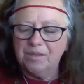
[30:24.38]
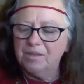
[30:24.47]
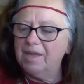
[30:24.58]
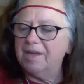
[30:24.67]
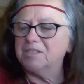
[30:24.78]

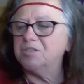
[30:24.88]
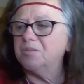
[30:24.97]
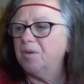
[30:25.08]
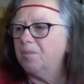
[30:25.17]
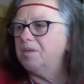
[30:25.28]
That's your
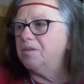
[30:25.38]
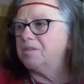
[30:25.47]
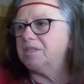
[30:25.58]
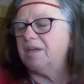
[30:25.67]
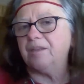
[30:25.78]
moment. You're
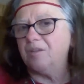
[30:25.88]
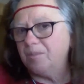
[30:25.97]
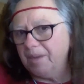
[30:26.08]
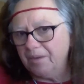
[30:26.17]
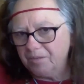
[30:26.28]
setting your
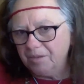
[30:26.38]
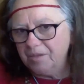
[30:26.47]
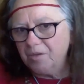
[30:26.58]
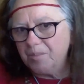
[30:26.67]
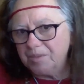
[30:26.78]
boundary
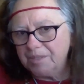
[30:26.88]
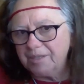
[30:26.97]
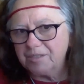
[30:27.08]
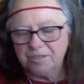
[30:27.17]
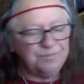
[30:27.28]
and your
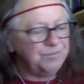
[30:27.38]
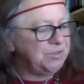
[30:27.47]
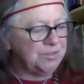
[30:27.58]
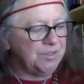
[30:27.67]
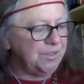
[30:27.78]
protection.
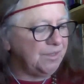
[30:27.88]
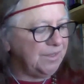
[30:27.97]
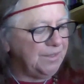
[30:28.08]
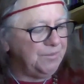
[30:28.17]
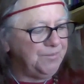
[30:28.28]
You're not
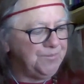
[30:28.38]
allowed.